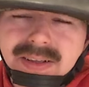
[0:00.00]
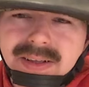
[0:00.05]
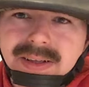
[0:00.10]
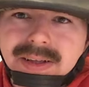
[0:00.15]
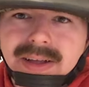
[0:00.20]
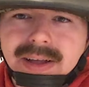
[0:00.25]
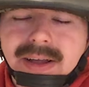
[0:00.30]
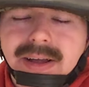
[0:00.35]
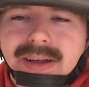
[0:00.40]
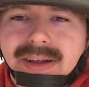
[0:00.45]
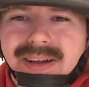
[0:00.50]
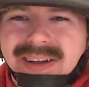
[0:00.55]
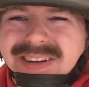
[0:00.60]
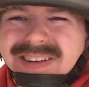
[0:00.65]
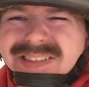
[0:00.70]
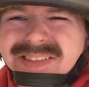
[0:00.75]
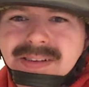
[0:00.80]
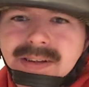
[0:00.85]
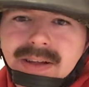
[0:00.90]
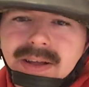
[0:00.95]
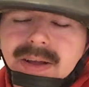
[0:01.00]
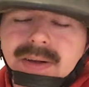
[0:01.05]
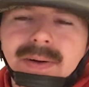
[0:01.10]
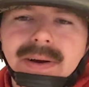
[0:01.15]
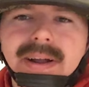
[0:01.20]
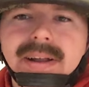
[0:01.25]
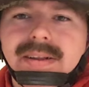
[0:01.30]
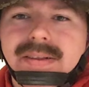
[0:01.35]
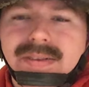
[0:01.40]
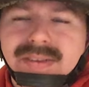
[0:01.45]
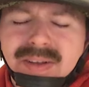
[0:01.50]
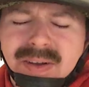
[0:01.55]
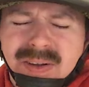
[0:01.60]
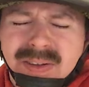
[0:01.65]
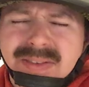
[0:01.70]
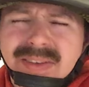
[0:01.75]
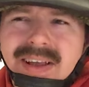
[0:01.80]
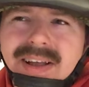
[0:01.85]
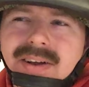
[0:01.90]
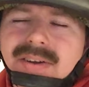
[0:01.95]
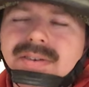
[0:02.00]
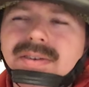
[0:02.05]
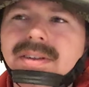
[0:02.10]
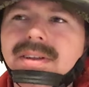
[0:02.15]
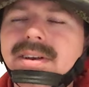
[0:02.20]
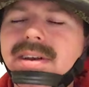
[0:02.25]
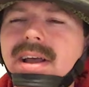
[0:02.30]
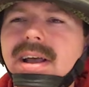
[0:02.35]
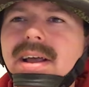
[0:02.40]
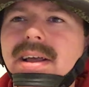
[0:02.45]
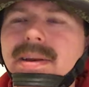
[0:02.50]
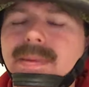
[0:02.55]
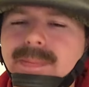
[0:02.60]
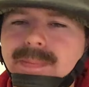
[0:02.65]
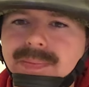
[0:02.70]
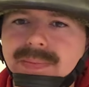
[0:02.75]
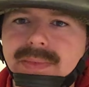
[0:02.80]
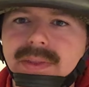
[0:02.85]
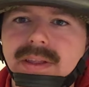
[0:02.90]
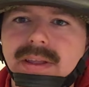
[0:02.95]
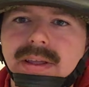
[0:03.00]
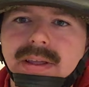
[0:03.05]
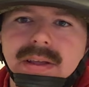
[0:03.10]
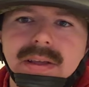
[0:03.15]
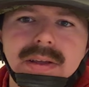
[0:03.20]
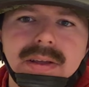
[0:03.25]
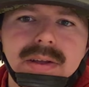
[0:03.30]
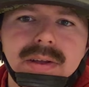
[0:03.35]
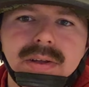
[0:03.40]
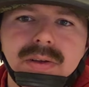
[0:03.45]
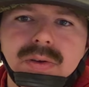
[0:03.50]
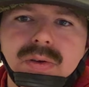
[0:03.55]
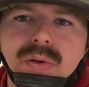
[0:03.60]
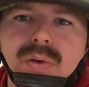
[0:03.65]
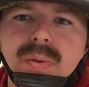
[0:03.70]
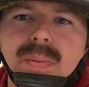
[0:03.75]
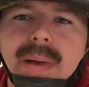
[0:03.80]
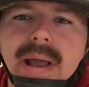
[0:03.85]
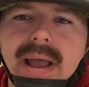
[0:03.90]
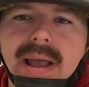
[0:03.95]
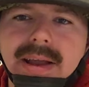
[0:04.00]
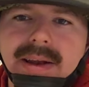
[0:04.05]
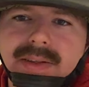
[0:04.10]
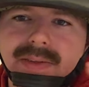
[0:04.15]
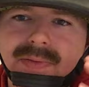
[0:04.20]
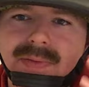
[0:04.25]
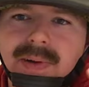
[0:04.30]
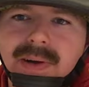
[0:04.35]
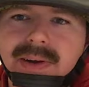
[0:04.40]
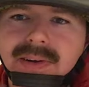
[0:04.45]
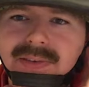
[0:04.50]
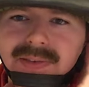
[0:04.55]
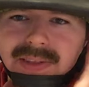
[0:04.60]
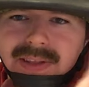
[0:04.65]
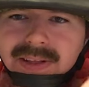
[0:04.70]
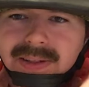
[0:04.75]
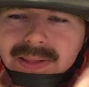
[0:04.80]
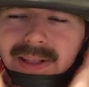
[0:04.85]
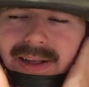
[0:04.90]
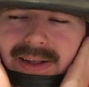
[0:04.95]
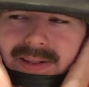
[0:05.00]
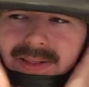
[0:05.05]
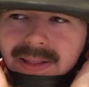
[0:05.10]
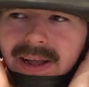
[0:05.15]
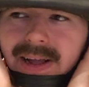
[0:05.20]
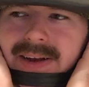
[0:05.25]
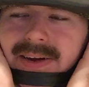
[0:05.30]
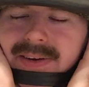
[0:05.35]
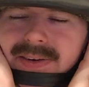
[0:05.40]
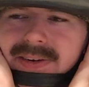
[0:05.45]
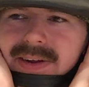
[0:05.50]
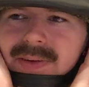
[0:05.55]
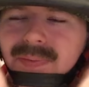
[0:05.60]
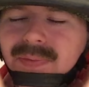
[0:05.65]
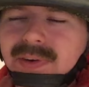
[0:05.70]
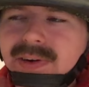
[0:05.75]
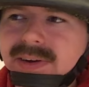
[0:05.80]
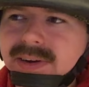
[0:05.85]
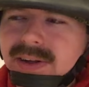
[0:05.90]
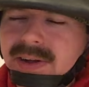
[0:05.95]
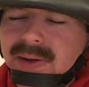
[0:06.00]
uh, all right, so it's actually not too bad as far as the like liner comfort